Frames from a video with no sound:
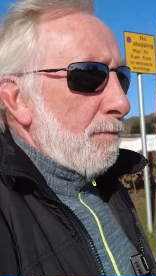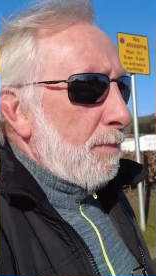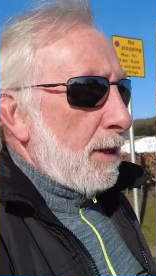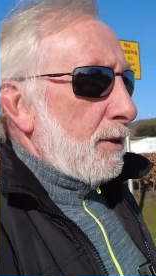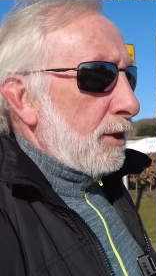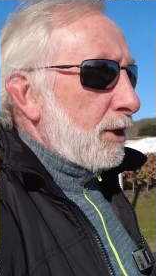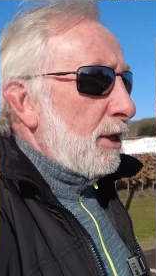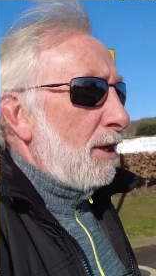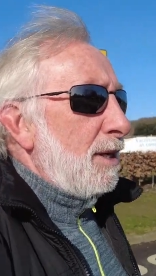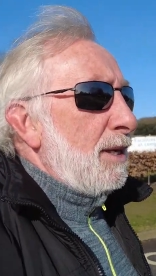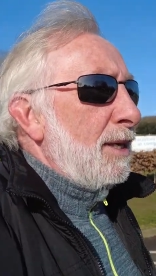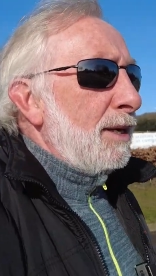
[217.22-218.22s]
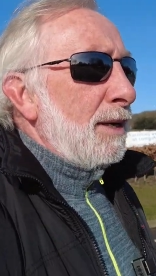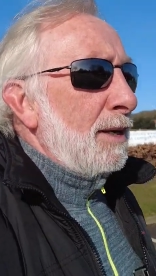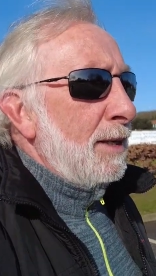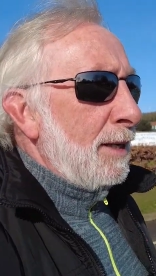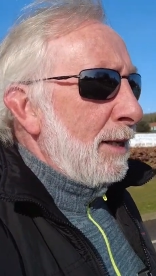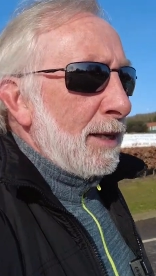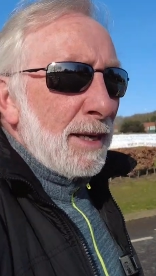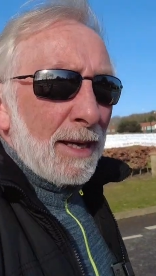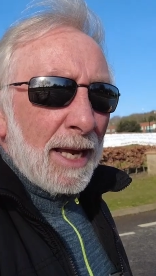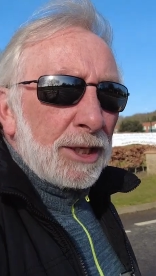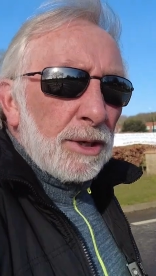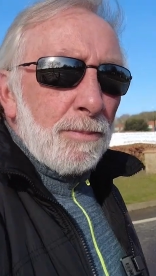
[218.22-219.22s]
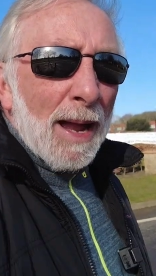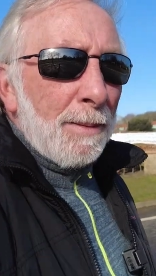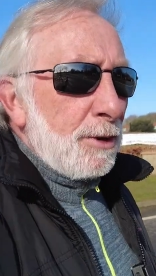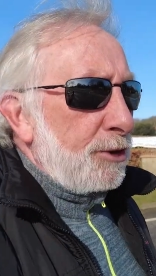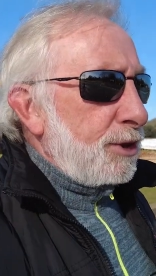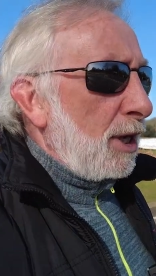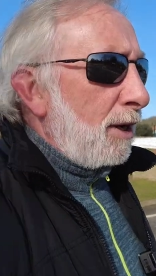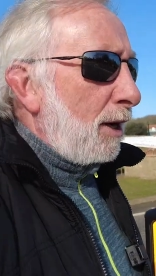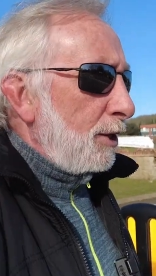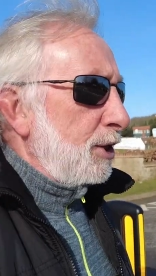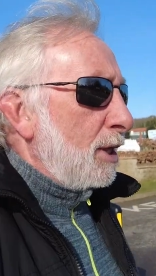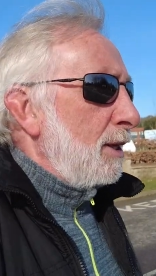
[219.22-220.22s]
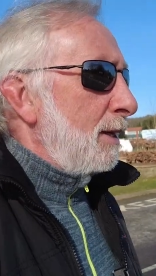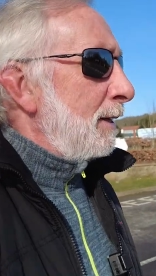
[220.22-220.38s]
But it's a mammoth task,